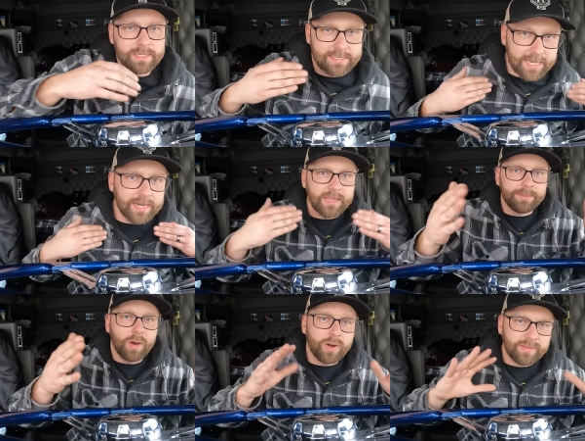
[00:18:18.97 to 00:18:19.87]
like sending
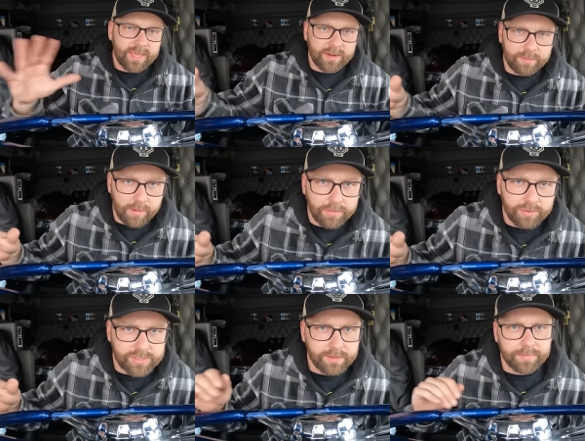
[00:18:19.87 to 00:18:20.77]
them out at the end of the
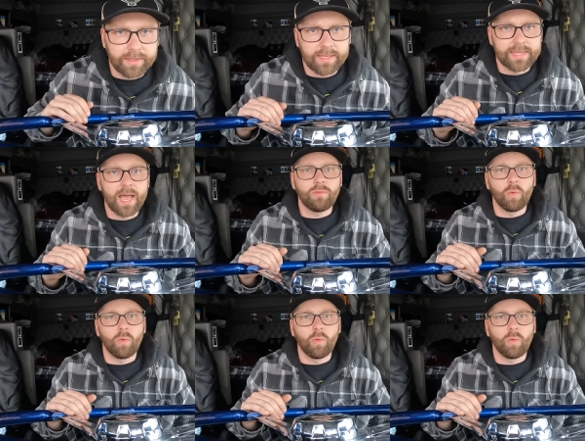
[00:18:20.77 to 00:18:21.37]
month or something like that.